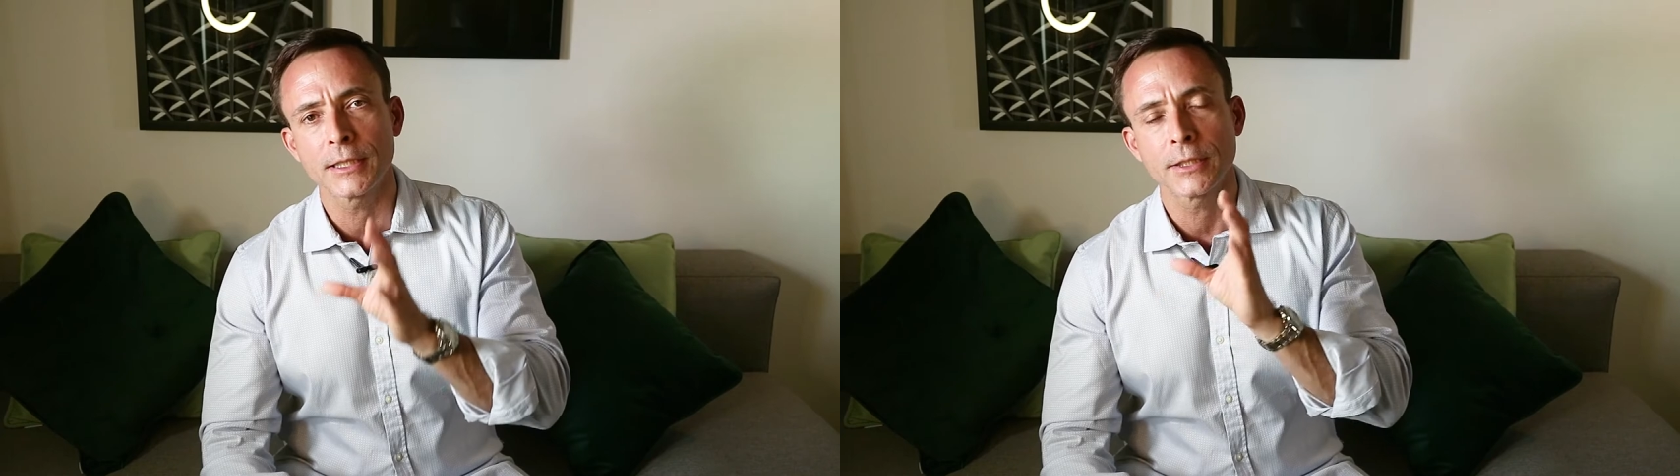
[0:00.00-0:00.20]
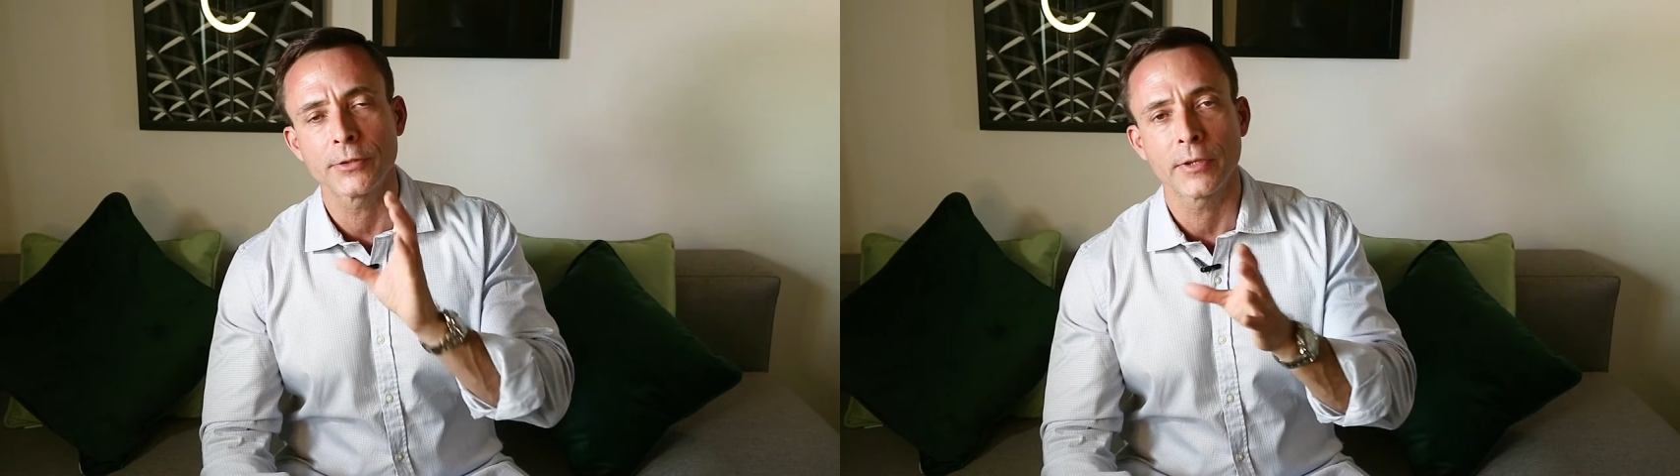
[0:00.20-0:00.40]

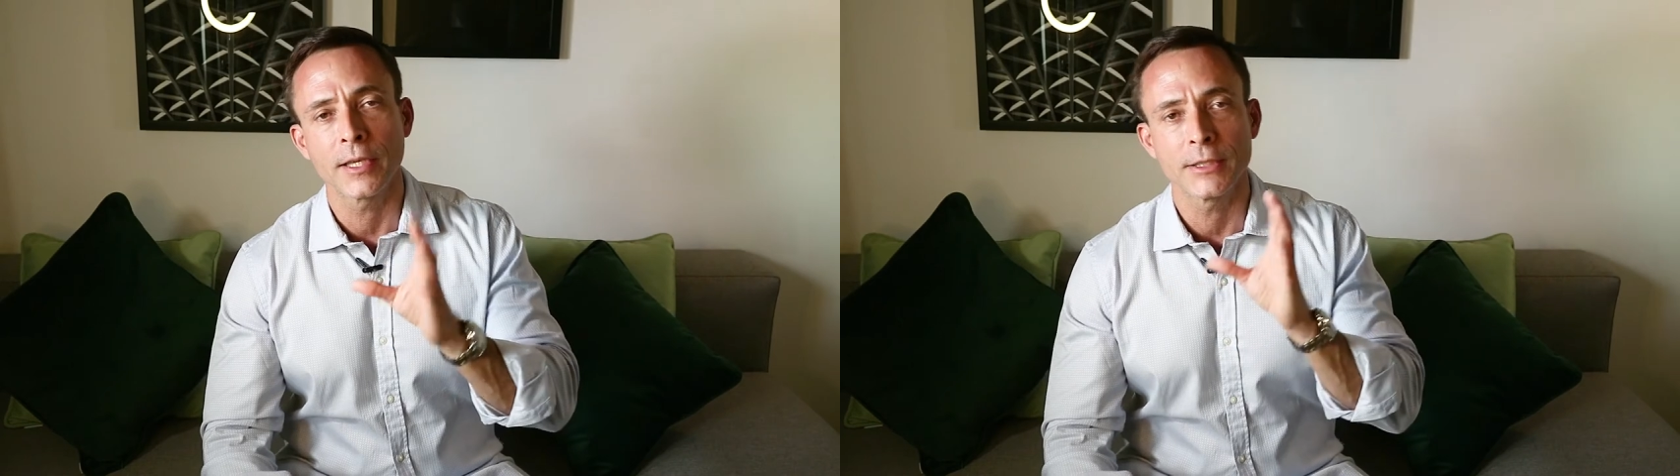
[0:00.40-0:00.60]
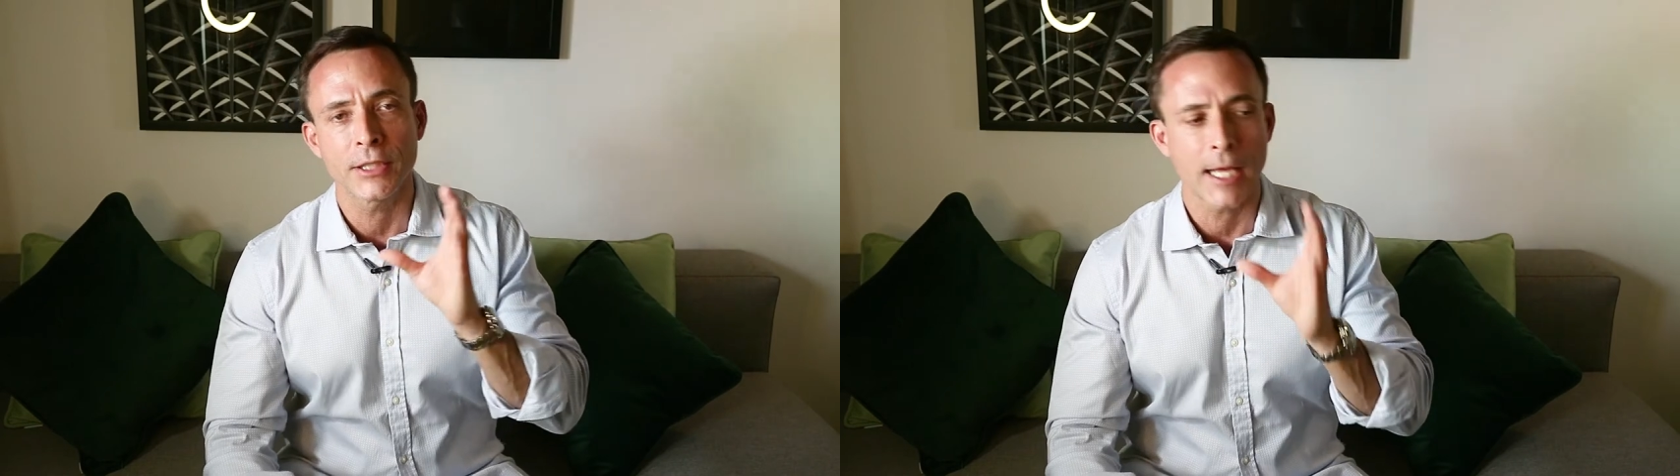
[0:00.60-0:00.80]
as a
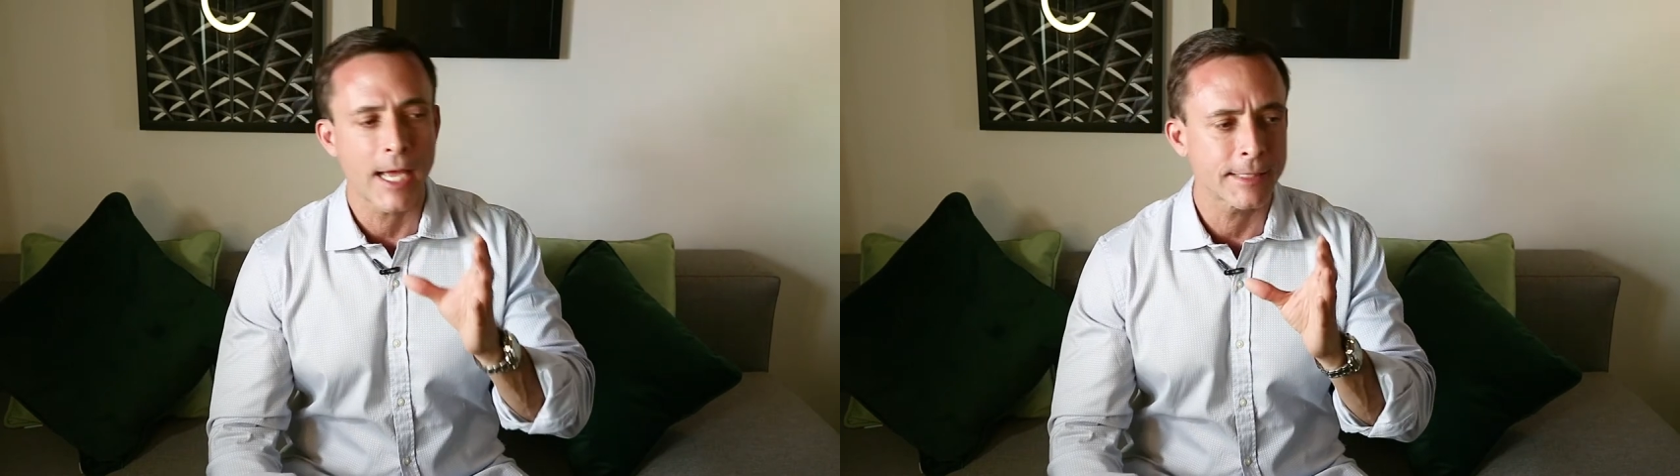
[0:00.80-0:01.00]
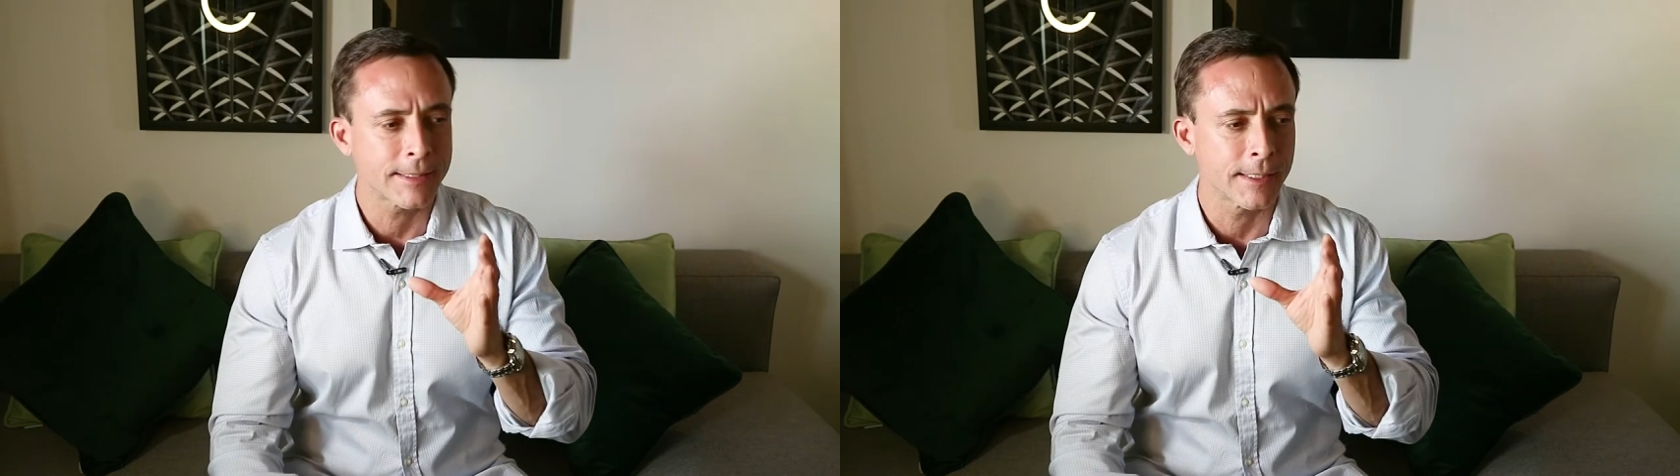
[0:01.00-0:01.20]
strategic
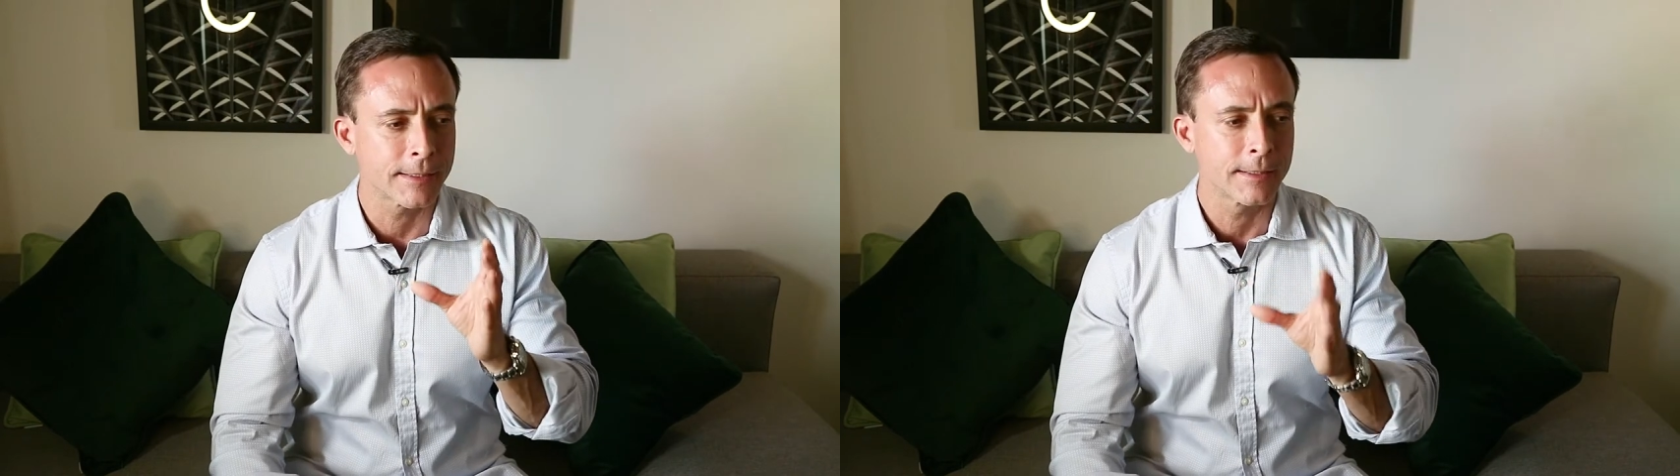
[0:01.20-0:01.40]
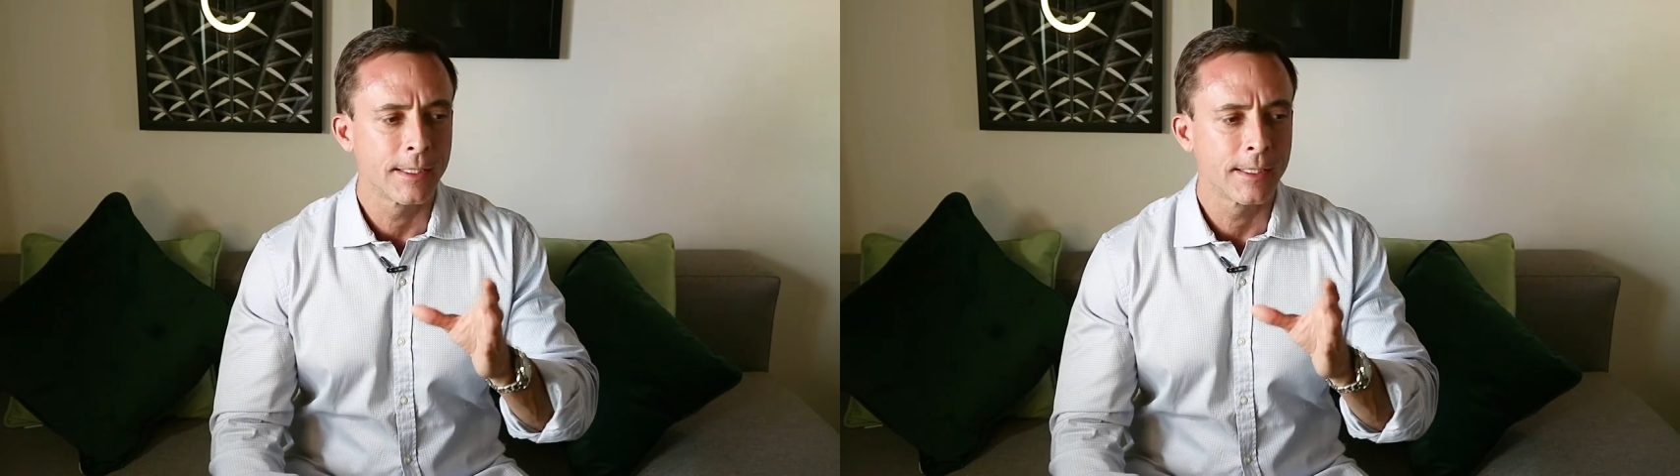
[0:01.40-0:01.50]
asset.